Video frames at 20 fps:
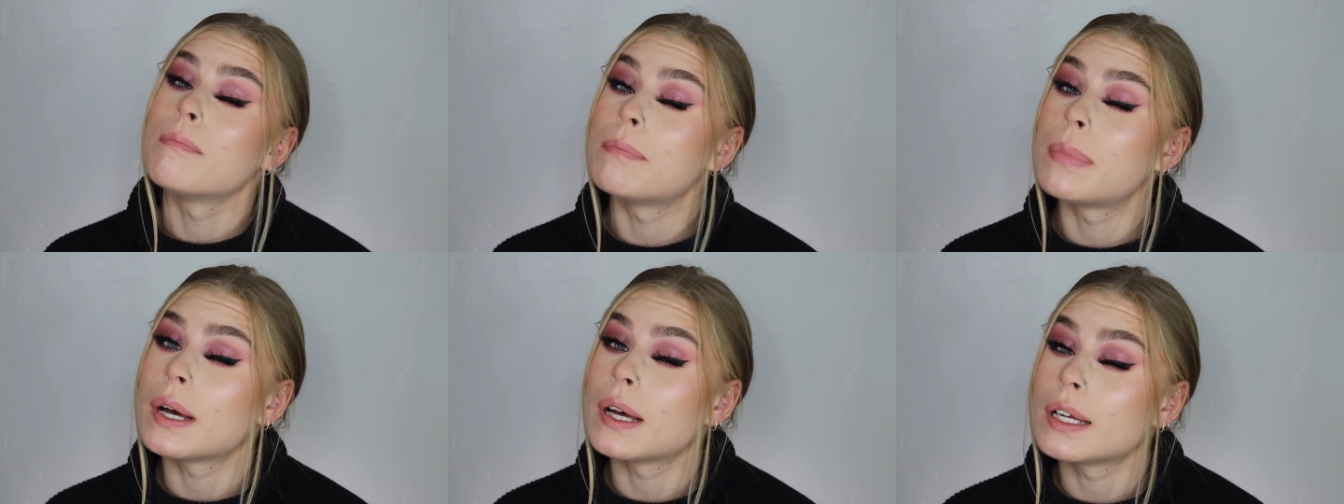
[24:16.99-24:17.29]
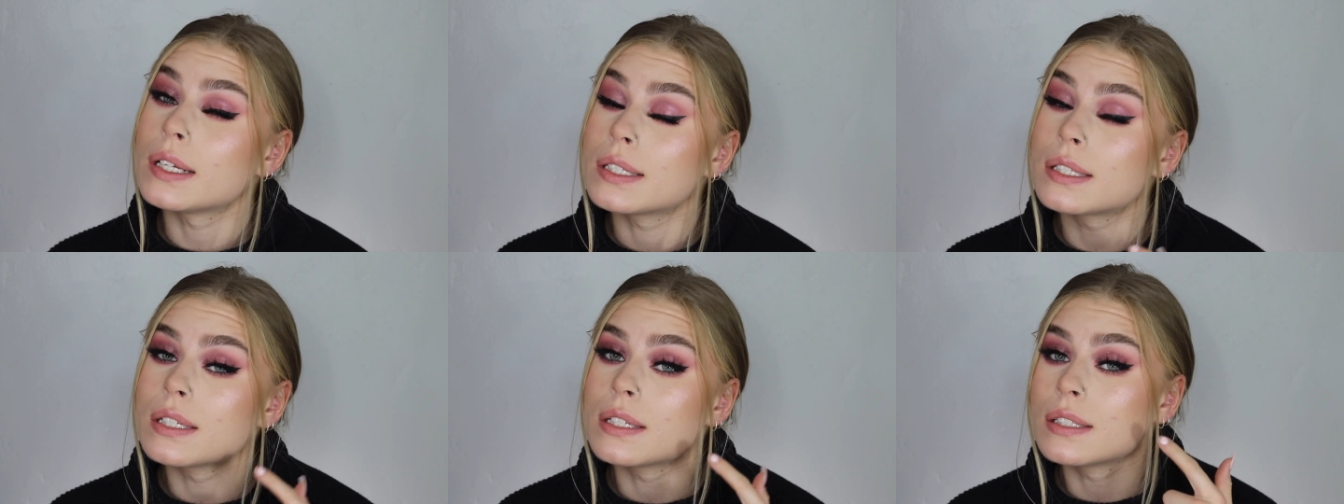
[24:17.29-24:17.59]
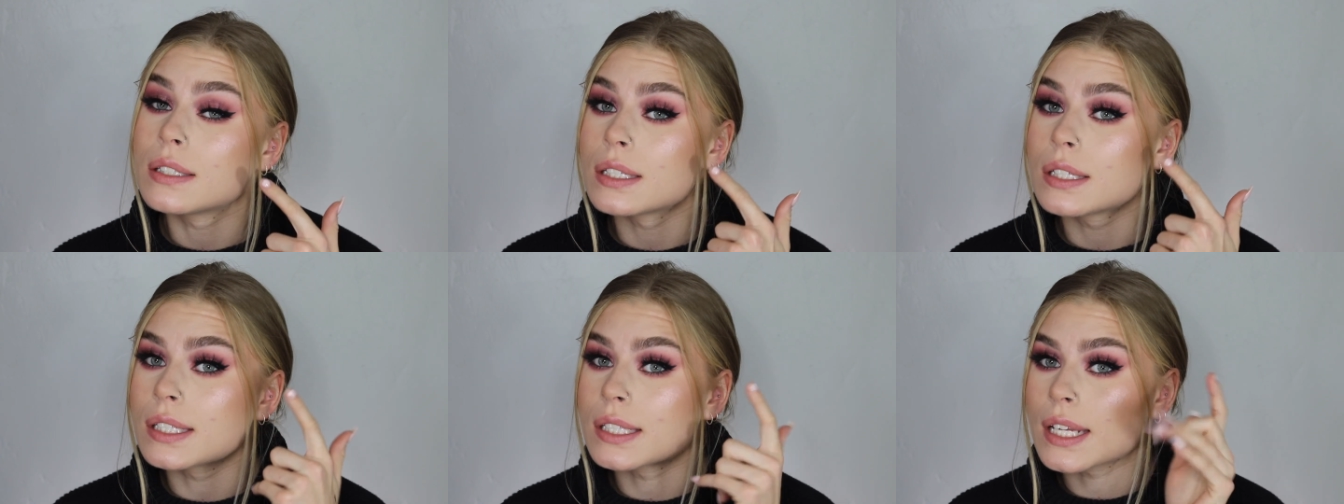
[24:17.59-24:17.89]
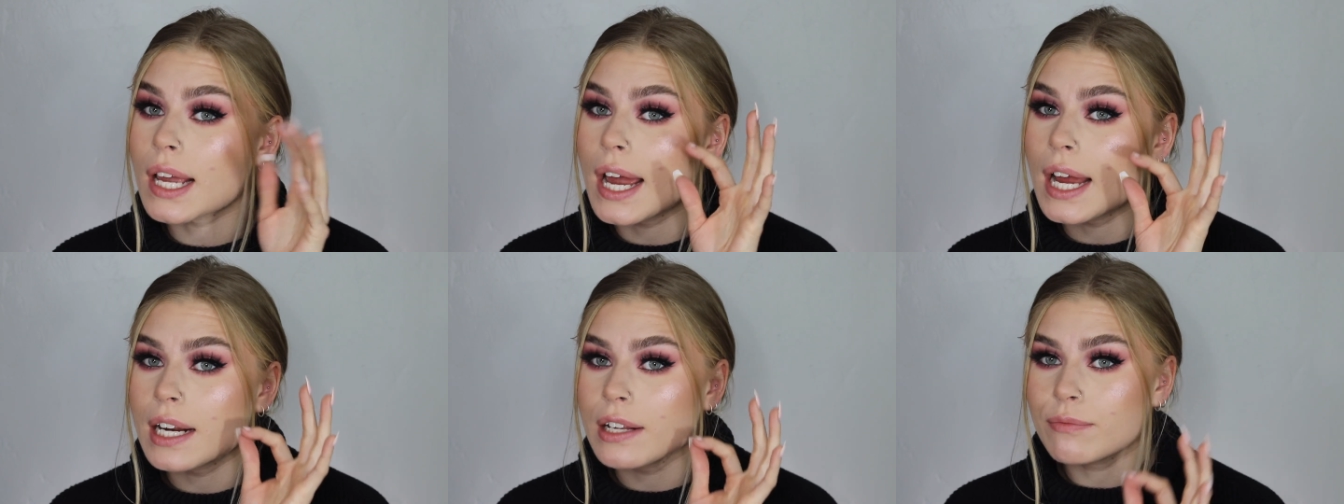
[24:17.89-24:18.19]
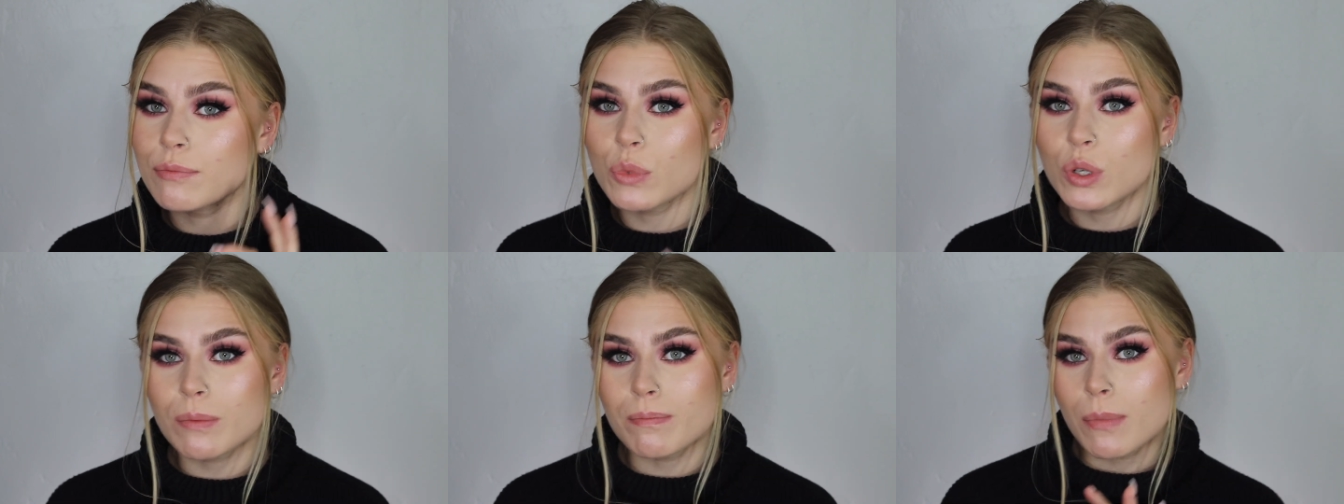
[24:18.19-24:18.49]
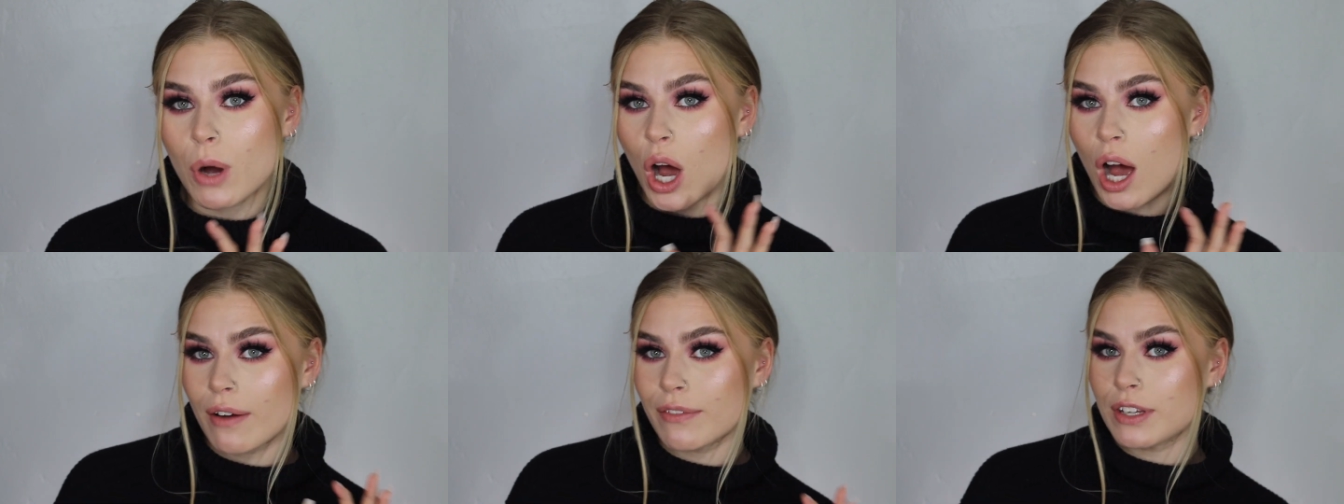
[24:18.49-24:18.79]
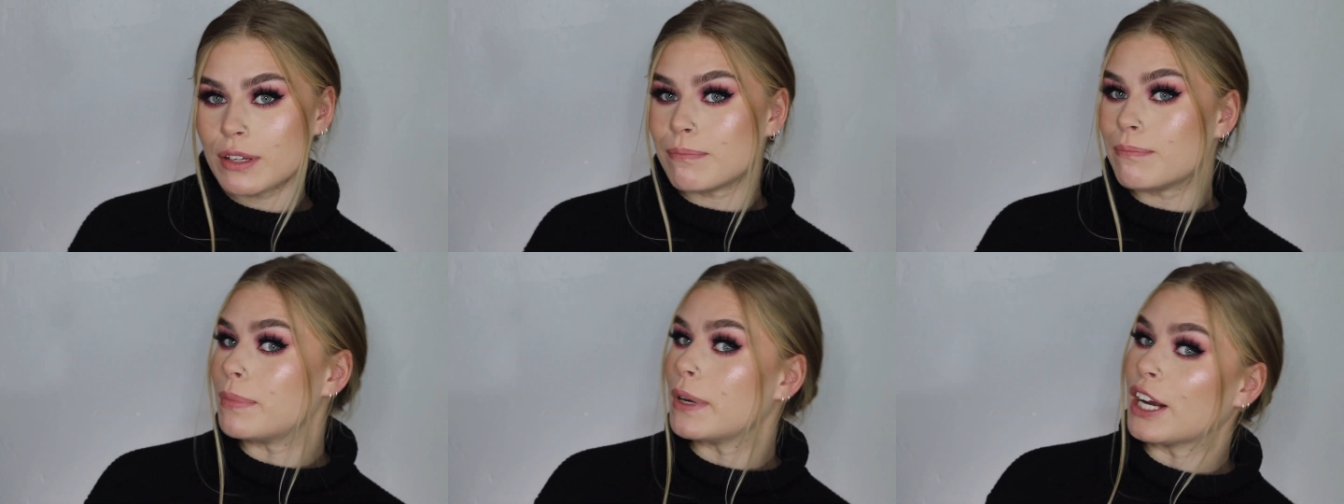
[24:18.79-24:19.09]
but since it's kind of more
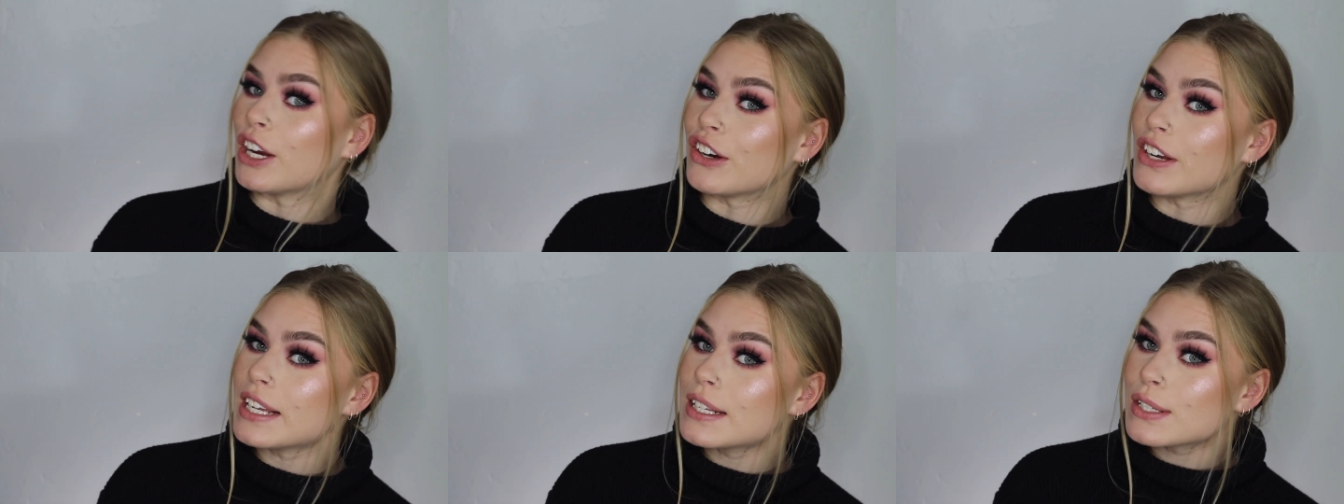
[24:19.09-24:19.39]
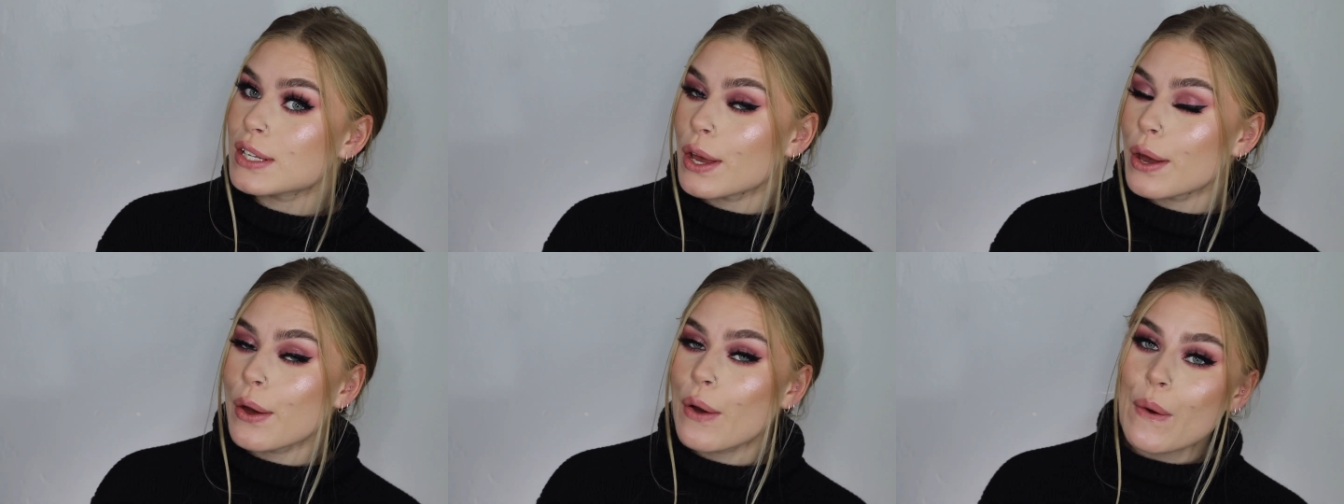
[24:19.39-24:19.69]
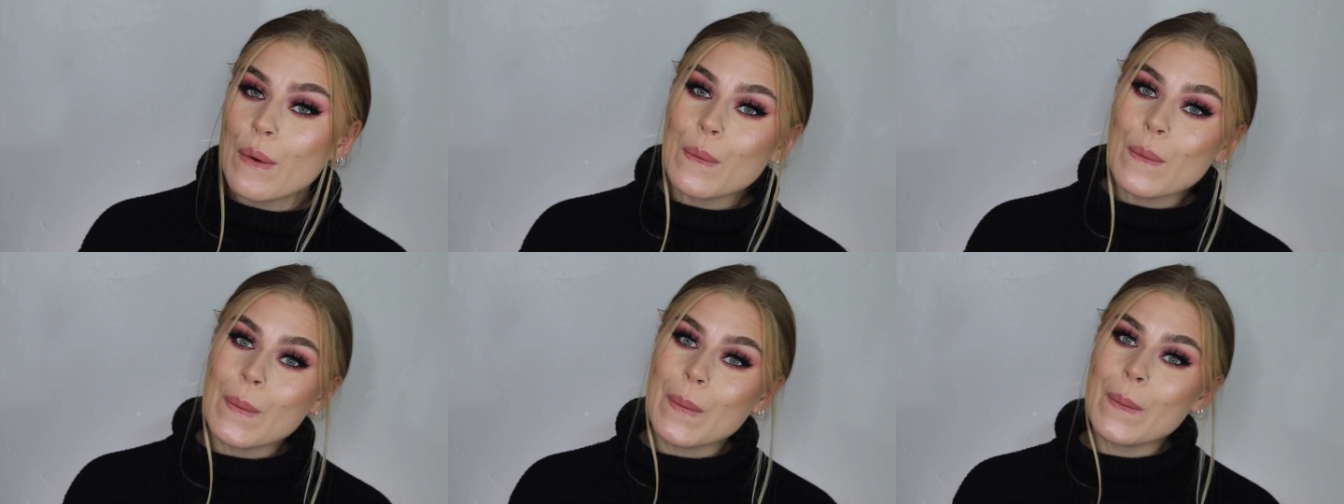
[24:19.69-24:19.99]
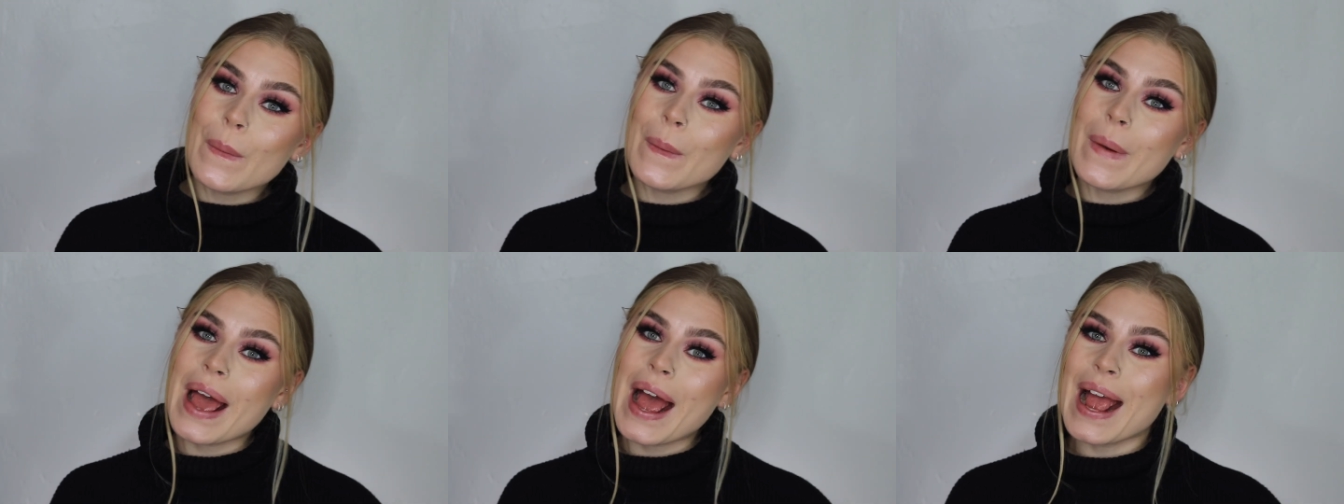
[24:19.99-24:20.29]
mauvey berry tone,